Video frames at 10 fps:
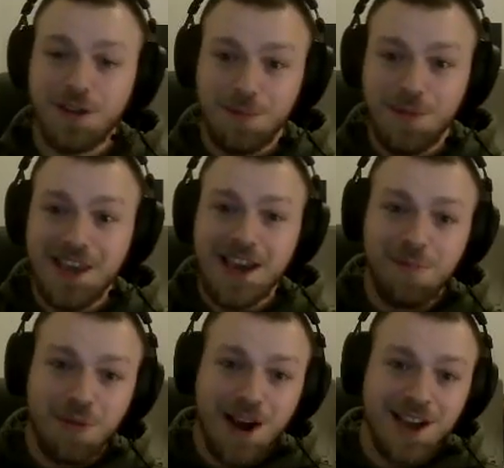Me
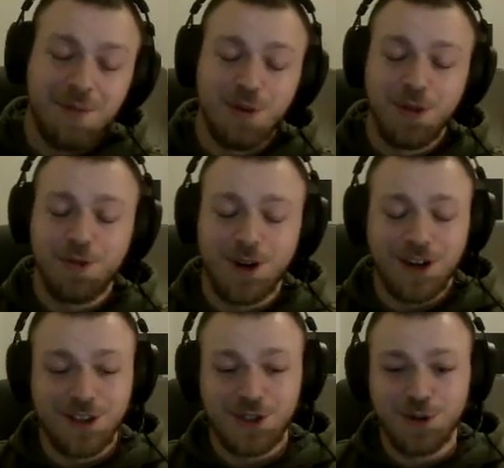and Brian both work
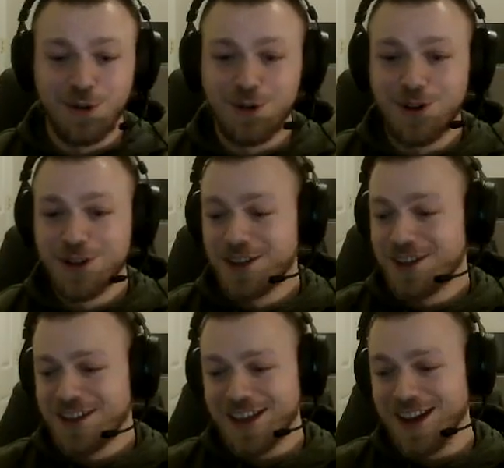in a school,
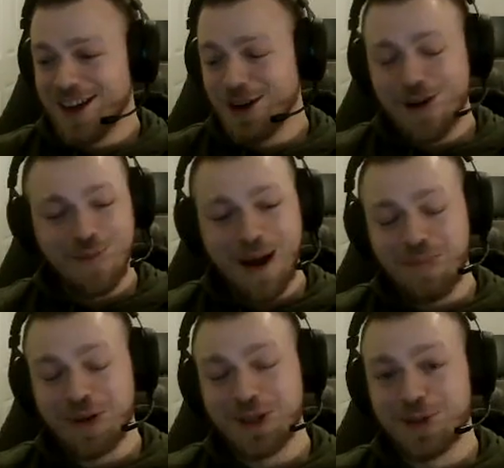and I know if my
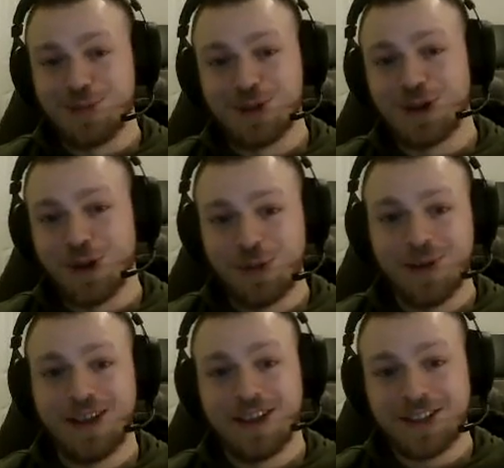principal told
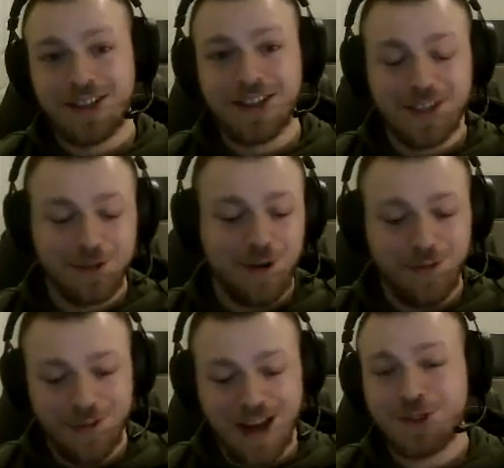me, listen, this is what
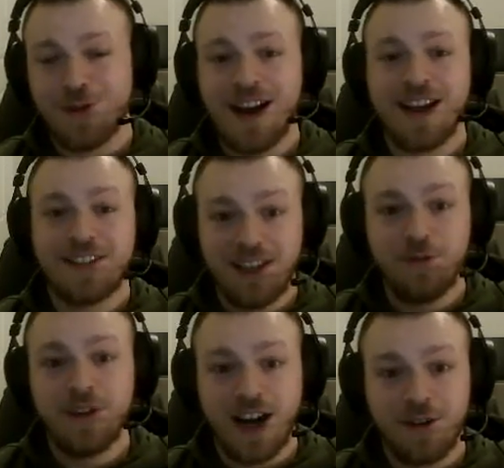X, Y, and Z
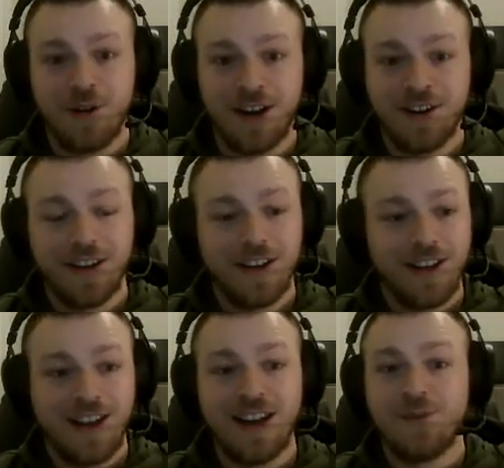we got to run,
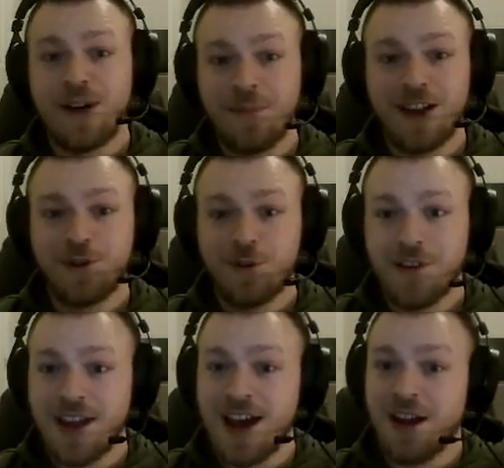and if I'm not
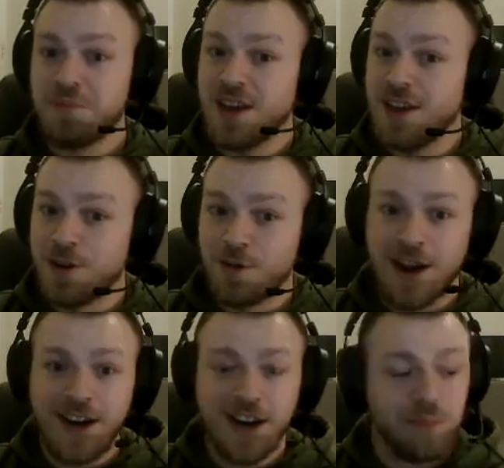doing that, I'm getting a
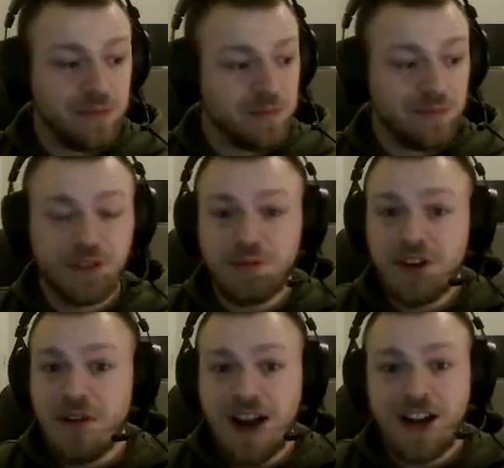write-up. 3
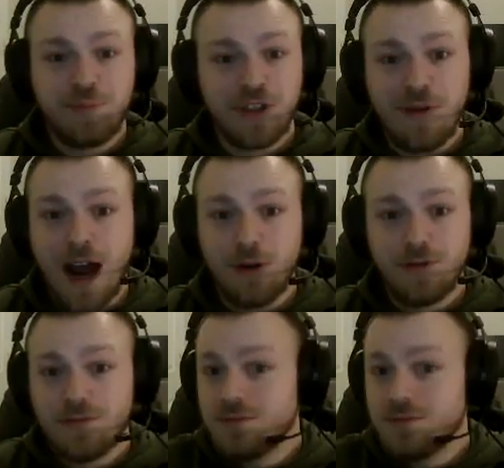write-ups, you're out.